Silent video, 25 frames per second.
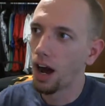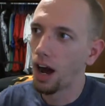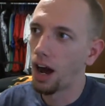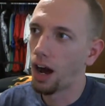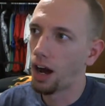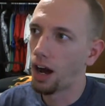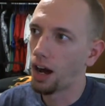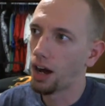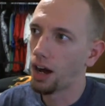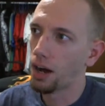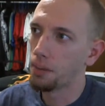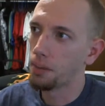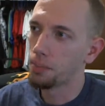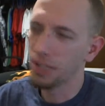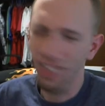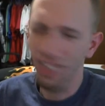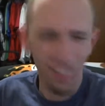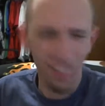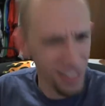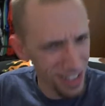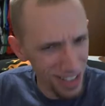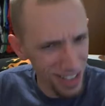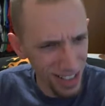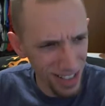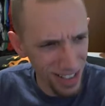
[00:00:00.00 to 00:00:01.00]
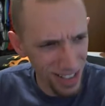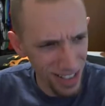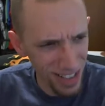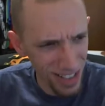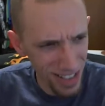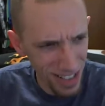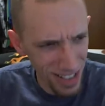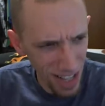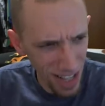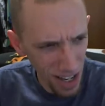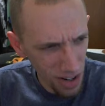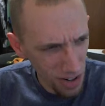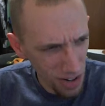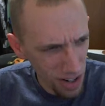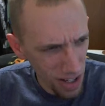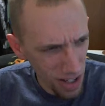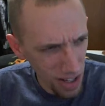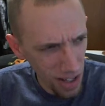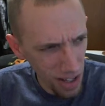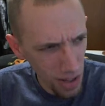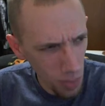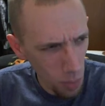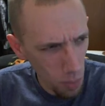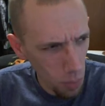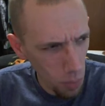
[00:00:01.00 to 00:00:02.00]
But
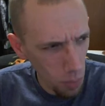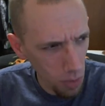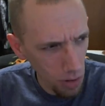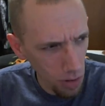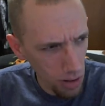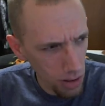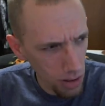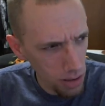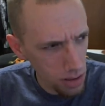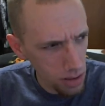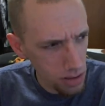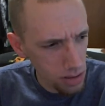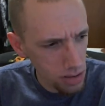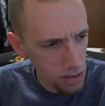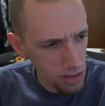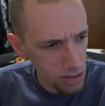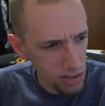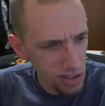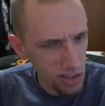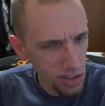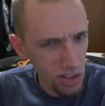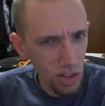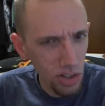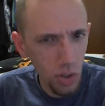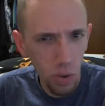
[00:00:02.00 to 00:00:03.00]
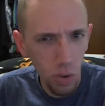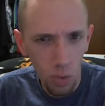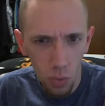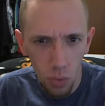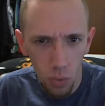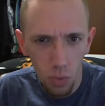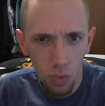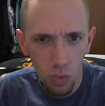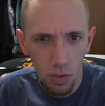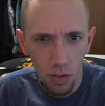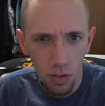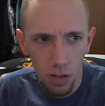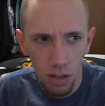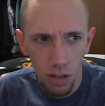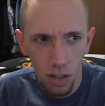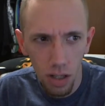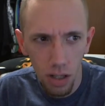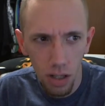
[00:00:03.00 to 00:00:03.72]
Saturday was cool.